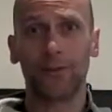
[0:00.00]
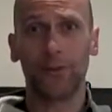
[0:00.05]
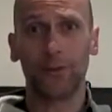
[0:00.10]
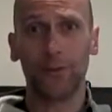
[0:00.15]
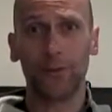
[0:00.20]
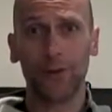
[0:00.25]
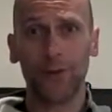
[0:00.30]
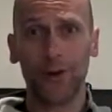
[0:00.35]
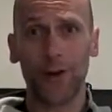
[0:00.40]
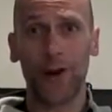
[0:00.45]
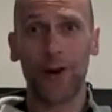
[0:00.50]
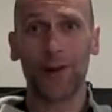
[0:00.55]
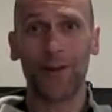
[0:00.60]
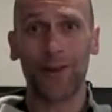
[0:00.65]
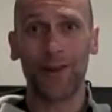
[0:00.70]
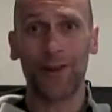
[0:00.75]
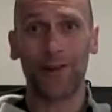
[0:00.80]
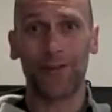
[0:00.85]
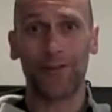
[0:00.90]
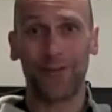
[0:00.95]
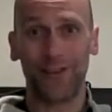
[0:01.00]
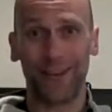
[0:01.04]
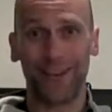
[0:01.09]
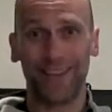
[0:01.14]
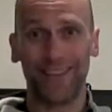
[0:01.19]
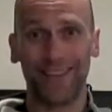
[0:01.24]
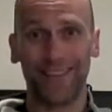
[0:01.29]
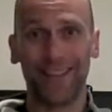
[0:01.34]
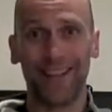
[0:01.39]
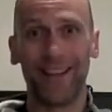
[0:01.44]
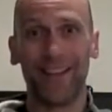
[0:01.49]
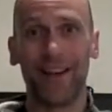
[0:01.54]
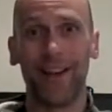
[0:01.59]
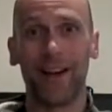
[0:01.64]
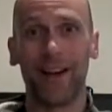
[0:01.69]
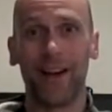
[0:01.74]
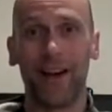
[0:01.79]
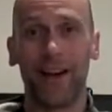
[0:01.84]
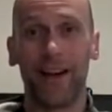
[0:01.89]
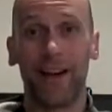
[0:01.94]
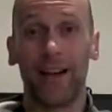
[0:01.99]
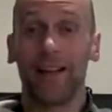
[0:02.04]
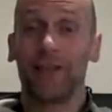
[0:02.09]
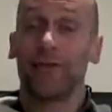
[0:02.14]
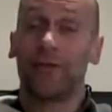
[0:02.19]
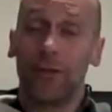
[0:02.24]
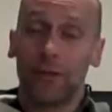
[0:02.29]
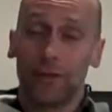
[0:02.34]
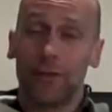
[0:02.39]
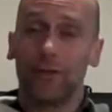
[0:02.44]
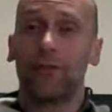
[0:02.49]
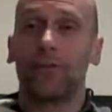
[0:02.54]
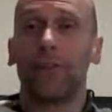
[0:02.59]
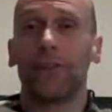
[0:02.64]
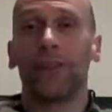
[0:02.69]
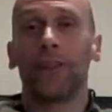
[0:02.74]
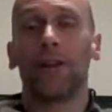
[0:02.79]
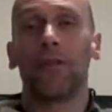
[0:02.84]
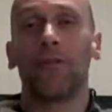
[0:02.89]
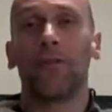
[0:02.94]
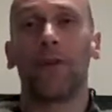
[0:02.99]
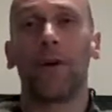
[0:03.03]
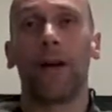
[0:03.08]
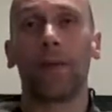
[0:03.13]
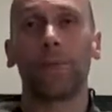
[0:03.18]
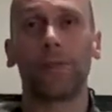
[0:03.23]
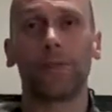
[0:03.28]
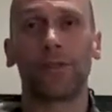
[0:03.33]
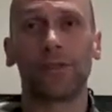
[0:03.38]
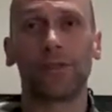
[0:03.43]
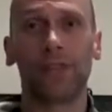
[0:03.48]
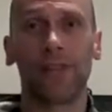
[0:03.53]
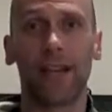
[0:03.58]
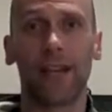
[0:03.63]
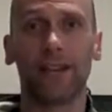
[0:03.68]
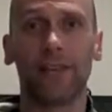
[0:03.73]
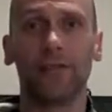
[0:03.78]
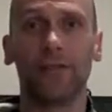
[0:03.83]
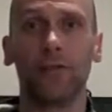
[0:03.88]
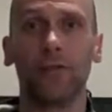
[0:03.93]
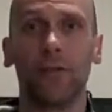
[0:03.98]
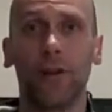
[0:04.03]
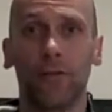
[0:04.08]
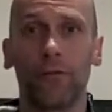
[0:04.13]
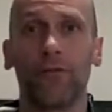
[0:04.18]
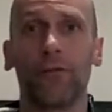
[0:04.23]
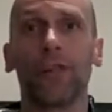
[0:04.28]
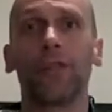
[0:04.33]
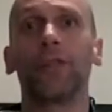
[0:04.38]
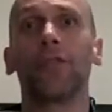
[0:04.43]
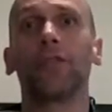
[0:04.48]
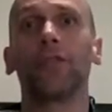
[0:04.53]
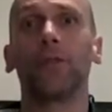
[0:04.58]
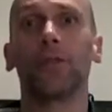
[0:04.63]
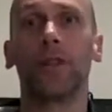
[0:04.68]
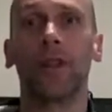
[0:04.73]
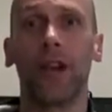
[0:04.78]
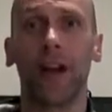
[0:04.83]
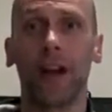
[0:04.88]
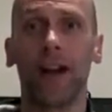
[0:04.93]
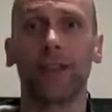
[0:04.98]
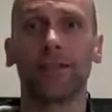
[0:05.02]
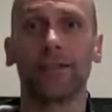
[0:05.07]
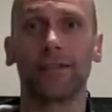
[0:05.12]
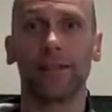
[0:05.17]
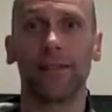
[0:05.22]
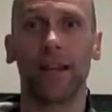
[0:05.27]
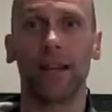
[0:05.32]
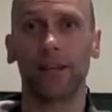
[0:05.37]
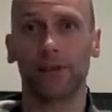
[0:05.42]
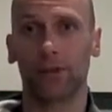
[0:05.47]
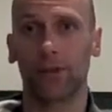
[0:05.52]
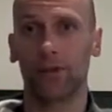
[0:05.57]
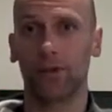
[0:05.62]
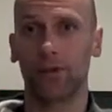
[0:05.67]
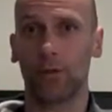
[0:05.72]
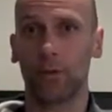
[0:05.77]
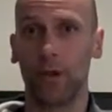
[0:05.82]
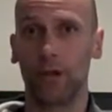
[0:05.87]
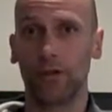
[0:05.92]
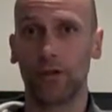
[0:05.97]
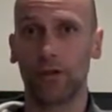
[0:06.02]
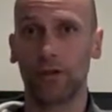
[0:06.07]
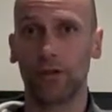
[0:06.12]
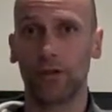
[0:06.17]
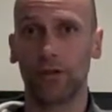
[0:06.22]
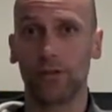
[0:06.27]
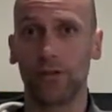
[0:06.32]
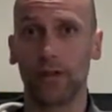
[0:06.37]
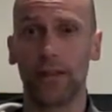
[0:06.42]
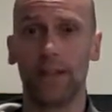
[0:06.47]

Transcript: Do not feel if you do feel overwhelmed, I should say, do not feel that you can't ask us questions.